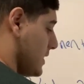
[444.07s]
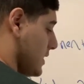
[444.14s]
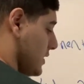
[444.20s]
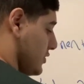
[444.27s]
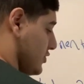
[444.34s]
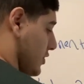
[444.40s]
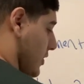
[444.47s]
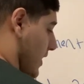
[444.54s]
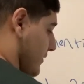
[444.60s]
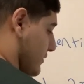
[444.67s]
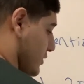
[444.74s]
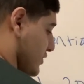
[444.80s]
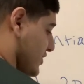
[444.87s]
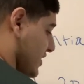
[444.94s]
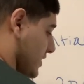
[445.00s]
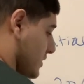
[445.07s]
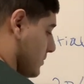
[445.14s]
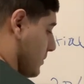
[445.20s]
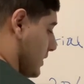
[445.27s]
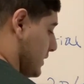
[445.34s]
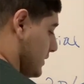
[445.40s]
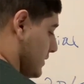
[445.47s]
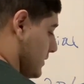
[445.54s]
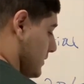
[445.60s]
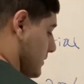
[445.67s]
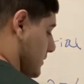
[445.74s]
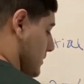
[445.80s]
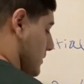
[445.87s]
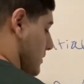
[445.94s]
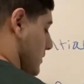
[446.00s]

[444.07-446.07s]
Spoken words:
So after 6 months,